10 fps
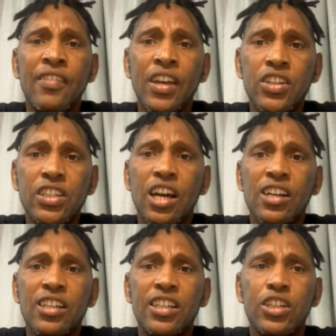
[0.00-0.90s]
There is
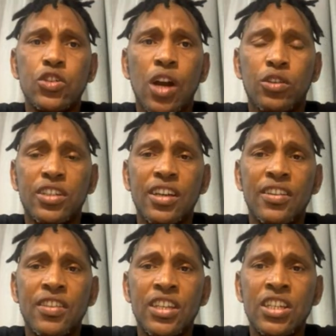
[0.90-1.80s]
currently a drought here
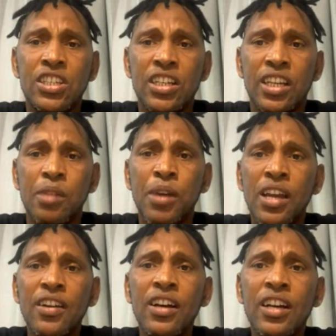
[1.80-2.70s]
in the Eastern Cape.
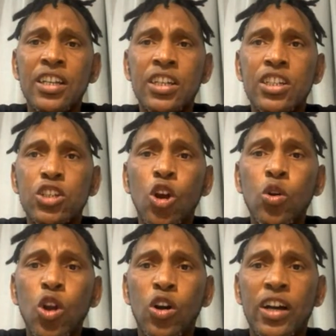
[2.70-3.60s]
It is no
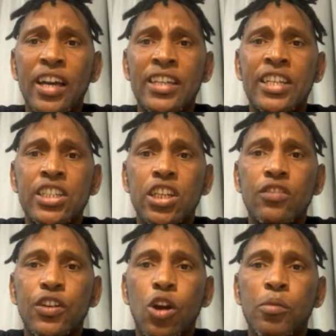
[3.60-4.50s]
longer a distant
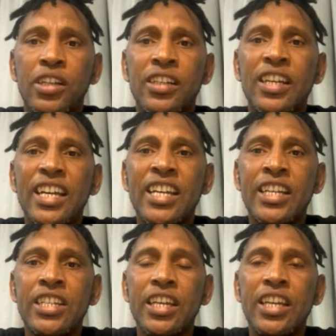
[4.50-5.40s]
phenomenon. It
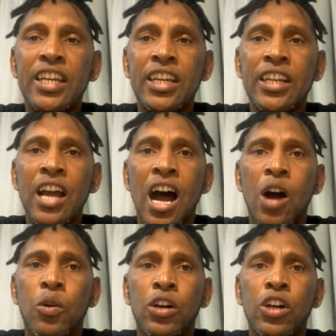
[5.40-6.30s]
is in
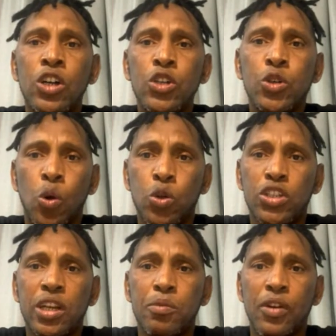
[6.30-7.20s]
our
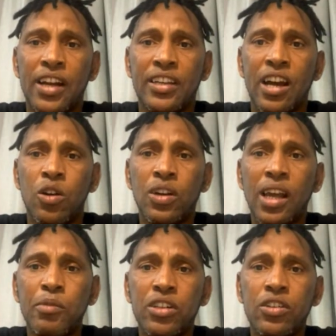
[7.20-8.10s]
doorstep right now.
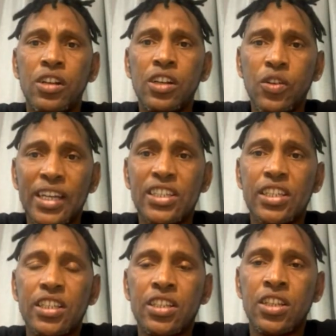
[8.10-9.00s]
Climate
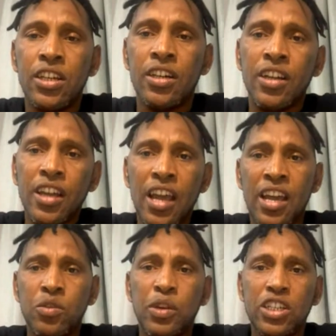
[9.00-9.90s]
crisis is here,
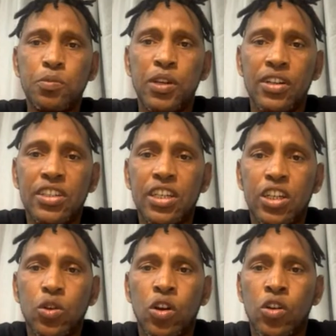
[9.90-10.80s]
and we're experiencing
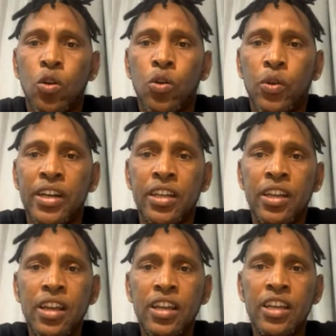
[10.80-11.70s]
it
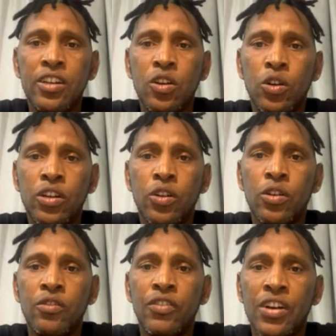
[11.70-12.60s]
already
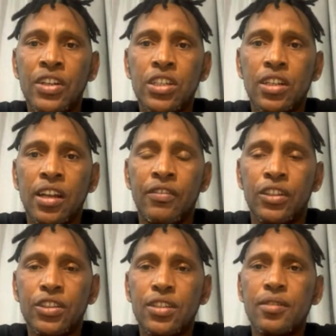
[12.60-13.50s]
on various
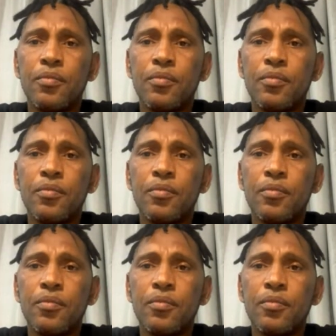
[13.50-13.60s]
levels.